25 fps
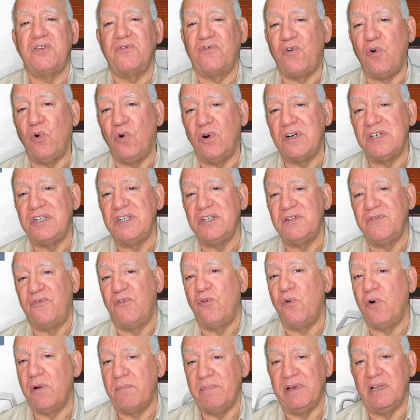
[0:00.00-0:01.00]
of course, is
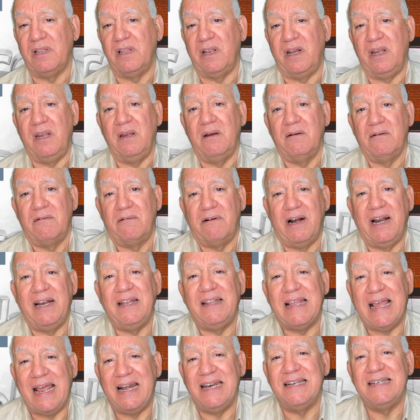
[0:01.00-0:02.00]
affordability, right?
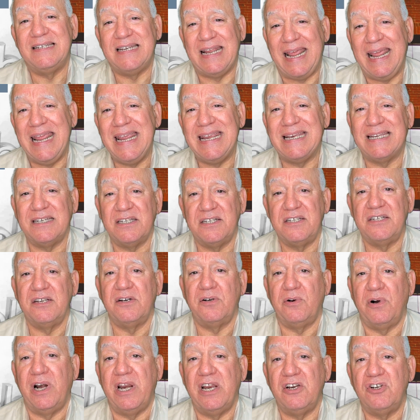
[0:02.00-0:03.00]
That is a
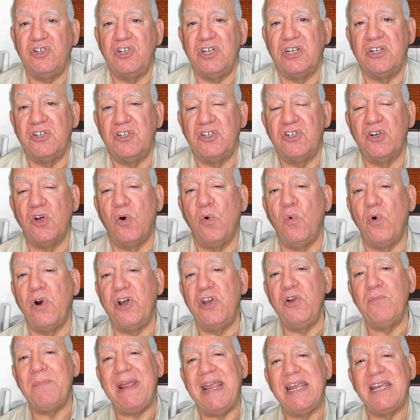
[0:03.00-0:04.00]
consideration. So what are
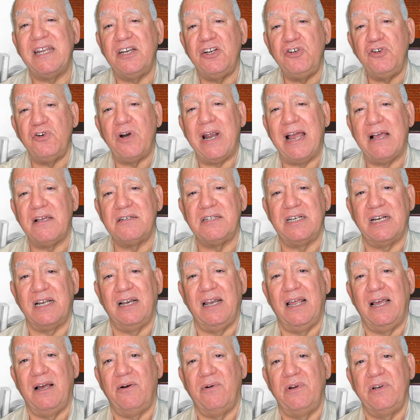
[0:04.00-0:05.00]
you making in your housing
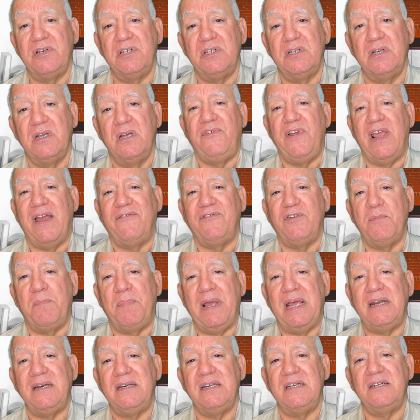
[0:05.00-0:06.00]
allowance? If you have
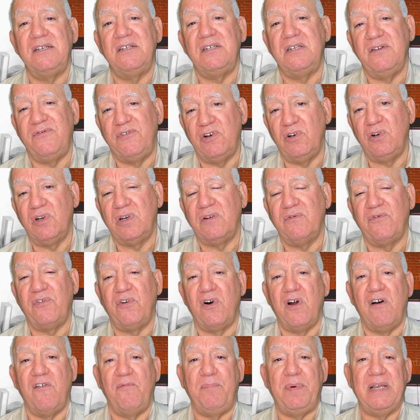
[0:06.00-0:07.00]
dependents, if you're looking
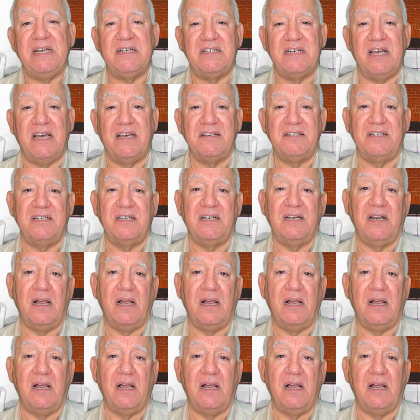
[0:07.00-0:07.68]
for off-base housing,